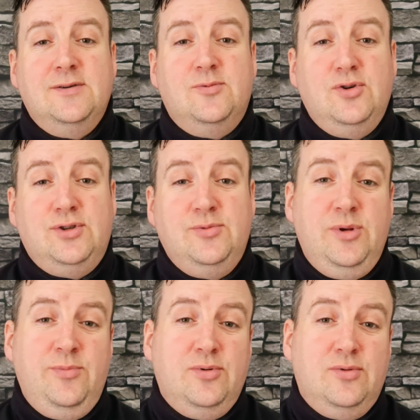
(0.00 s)
watching
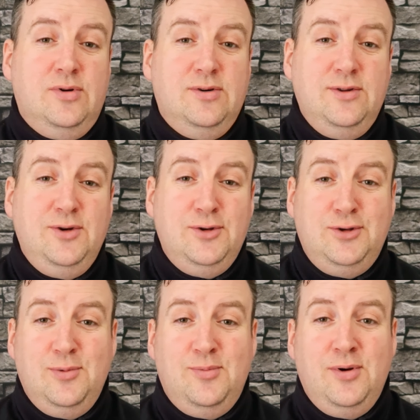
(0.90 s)
people on
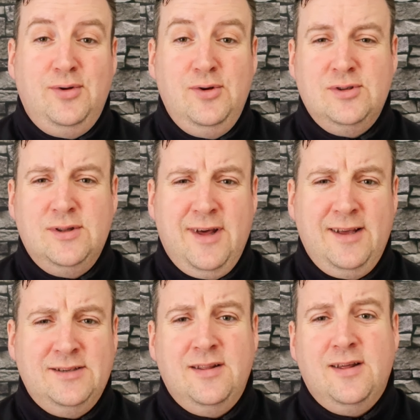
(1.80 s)
YouTube using
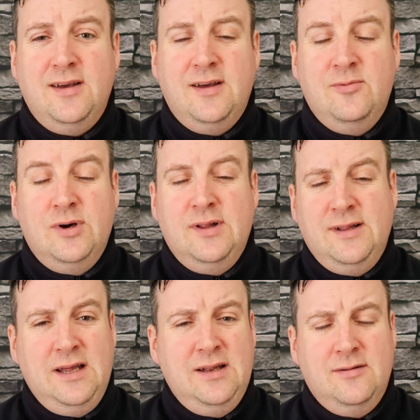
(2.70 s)
things and thinking what are they
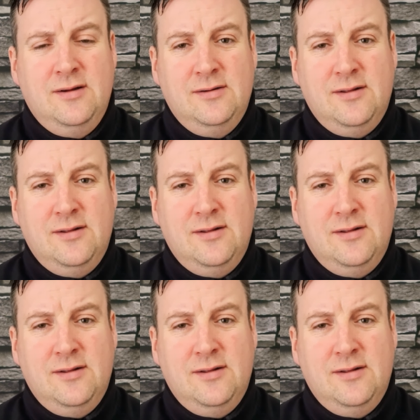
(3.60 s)
doing